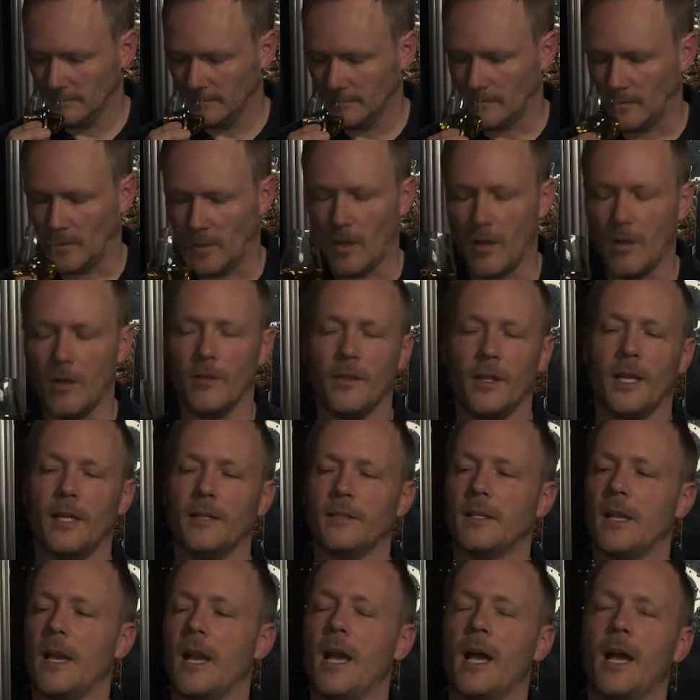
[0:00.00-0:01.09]
Oh, that's
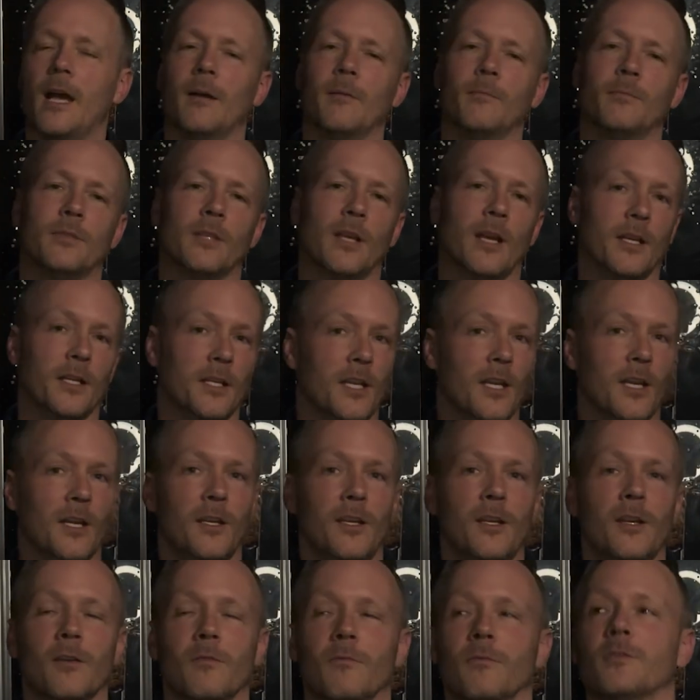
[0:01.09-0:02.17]
absolutely... You
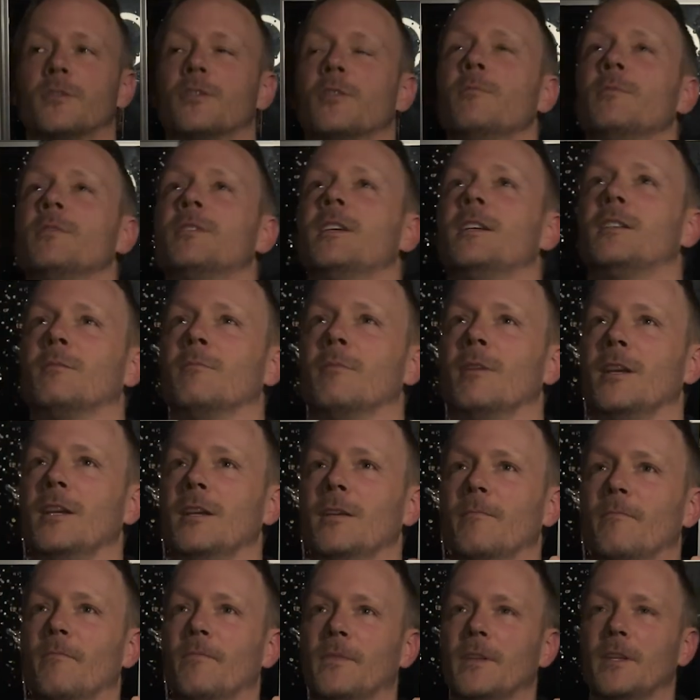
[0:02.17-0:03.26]
know, someone said to
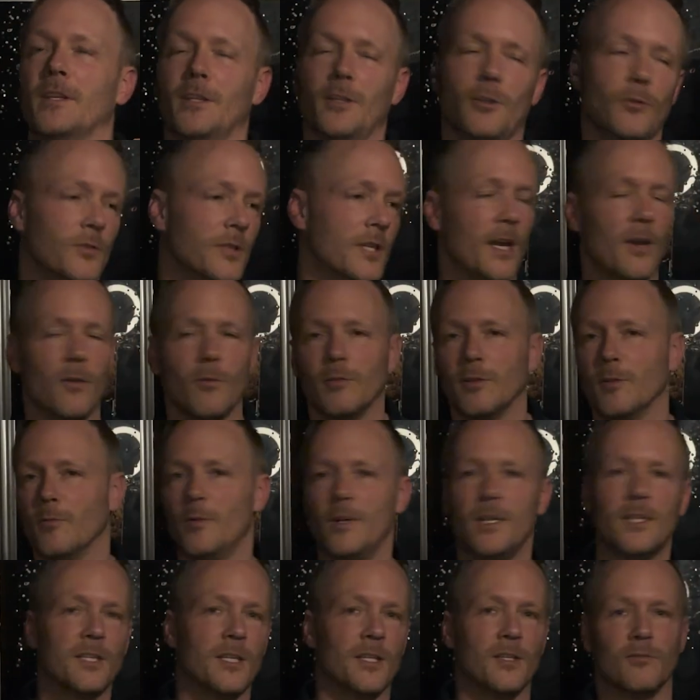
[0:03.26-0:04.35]
me, you say all the
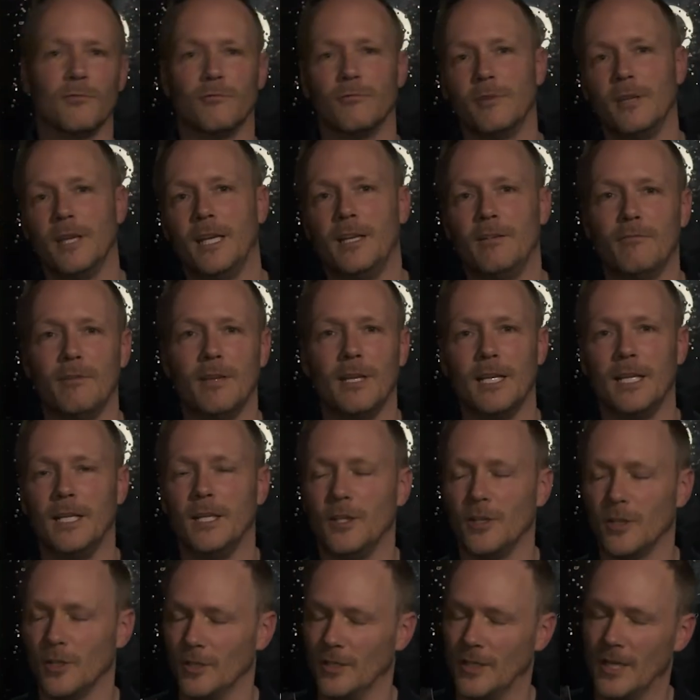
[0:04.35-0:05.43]
whiskies are really, really
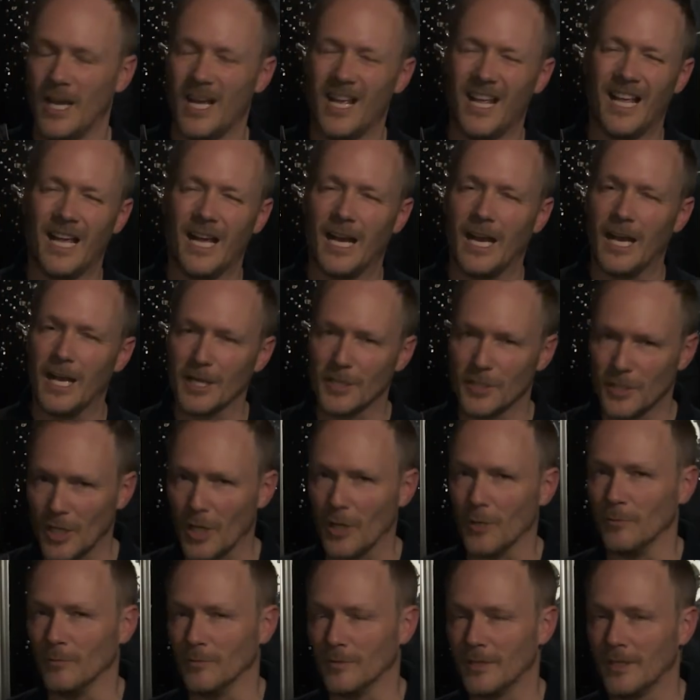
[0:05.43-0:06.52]
good. I
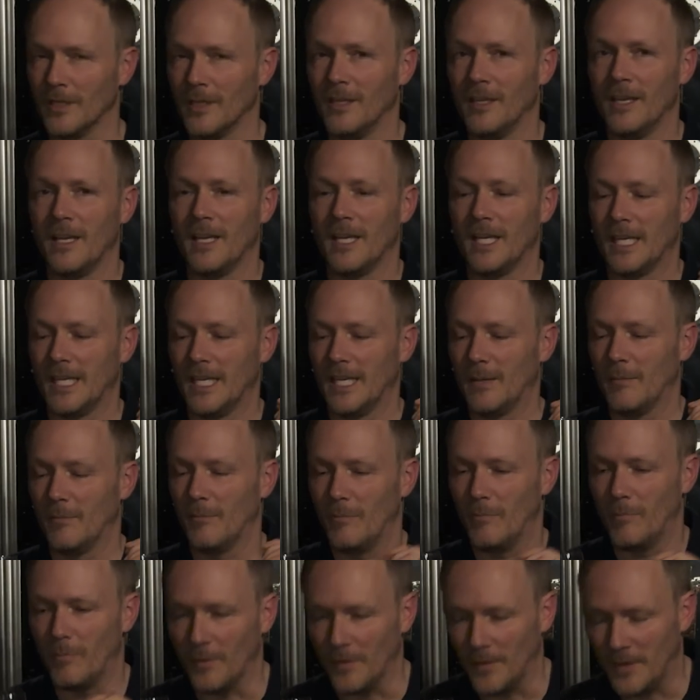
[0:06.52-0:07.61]
don't.
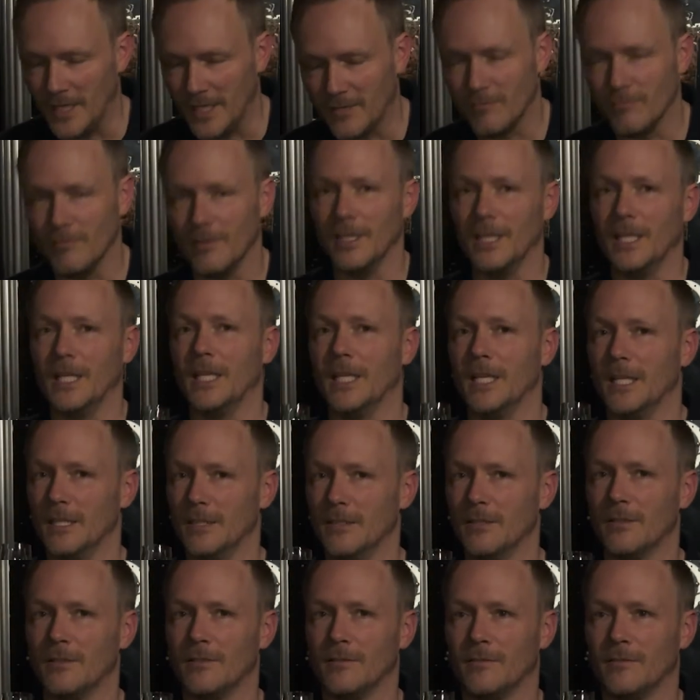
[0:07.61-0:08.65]
But this really is.